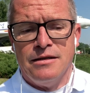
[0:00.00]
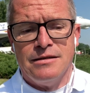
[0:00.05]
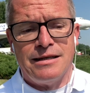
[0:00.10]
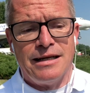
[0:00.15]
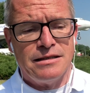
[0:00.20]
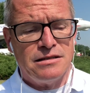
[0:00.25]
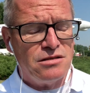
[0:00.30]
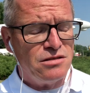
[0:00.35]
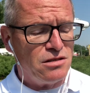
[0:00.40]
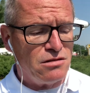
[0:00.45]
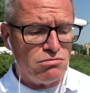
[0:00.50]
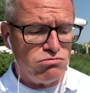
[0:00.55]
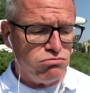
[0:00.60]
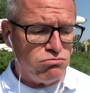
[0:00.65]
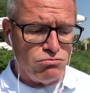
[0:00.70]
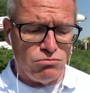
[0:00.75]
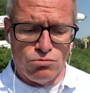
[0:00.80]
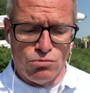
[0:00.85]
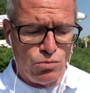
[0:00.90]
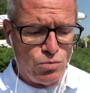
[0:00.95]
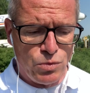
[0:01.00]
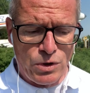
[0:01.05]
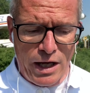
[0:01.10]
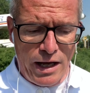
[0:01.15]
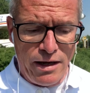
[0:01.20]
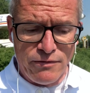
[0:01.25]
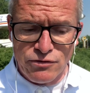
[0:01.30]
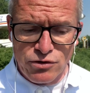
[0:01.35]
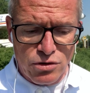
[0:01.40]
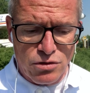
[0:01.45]
They
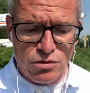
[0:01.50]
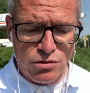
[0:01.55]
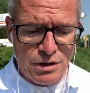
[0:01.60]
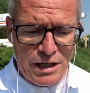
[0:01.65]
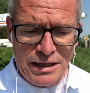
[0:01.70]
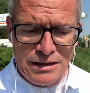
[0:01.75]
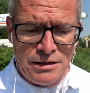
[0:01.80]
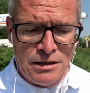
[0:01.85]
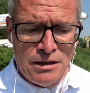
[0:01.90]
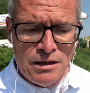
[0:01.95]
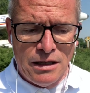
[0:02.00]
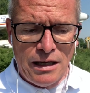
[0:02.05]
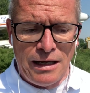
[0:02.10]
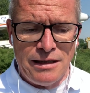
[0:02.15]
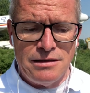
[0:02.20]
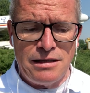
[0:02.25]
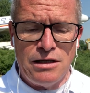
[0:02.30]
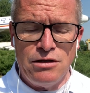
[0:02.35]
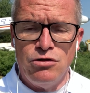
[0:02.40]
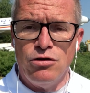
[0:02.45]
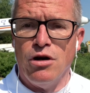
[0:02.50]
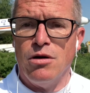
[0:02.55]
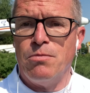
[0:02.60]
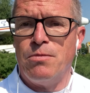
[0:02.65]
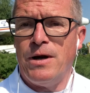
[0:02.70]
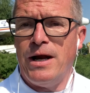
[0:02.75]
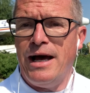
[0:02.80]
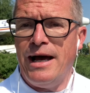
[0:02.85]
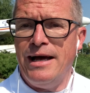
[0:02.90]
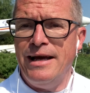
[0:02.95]
have to do that, and then you
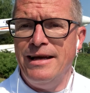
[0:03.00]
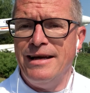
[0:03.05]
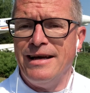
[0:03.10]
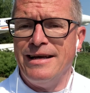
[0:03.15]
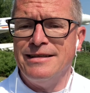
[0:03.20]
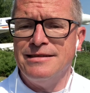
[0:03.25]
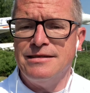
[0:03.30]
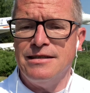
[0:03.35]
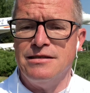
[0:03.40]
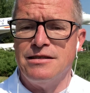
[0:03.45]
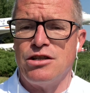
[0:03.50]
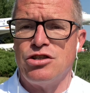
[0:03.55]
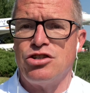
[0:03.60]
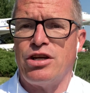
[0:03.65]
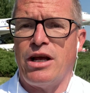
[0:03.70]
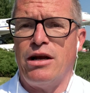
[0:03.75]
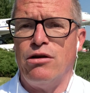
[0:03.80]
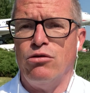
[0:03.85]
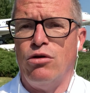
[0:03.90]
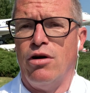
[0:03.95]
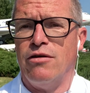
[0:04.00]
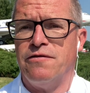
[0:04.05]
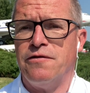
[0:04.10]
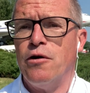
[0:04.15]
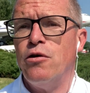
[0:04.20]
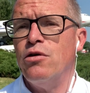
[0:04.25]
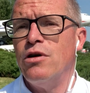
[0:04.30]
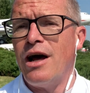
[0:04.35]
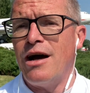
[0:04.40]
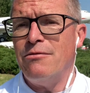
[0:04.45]
apply, and in the shadow of
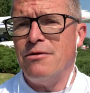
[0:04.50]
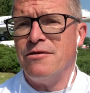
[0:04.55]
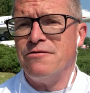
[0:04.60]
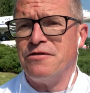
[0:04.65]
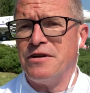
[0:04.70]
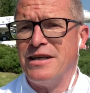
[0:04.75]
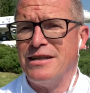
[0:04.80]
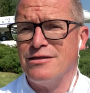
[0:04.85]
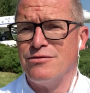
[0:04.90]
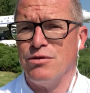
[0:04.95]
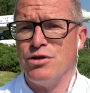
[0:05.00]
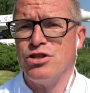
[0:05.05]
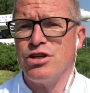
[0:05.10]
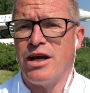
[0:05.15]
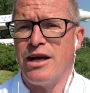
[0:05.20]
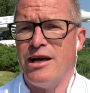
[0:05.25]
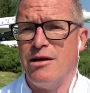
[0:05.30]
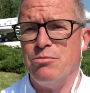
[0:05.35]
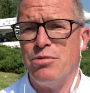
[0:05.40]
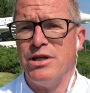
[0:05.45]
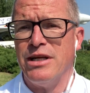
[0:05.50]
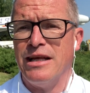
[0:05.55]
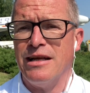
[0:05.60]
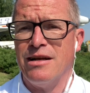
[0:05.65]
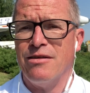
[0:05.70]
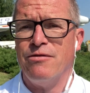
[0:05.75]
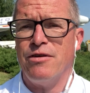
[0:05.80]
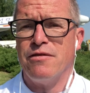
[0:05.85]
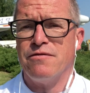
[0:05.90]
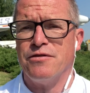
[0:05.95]
all other things which are
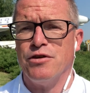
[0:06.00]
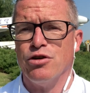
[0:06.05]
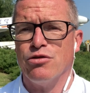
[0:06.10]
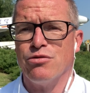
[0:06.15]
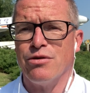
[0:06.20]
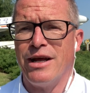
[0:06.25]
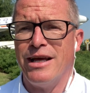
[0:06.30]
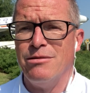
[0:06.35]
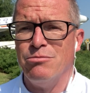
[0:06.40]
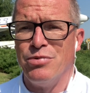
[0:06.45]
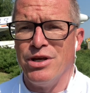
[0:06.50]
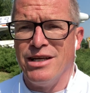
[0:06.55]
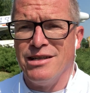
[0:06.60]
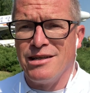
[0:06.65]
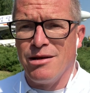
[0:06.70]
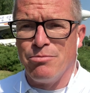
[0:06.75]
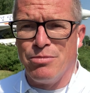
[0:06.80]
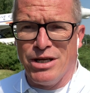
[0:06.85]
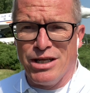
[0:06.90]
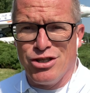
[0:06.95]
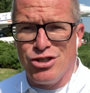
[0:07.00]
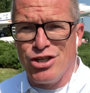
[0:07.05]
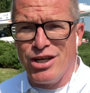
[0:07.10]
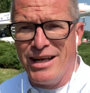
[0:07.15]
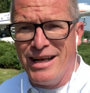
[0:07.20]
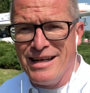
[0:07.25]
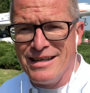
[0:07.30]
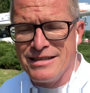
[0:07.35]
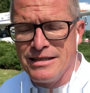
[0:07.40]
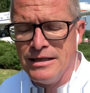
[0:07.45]
happening, with Ukraine being the big
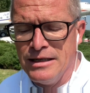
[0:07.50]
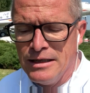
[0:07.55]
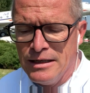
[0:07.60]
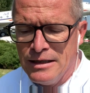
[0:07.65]
shield,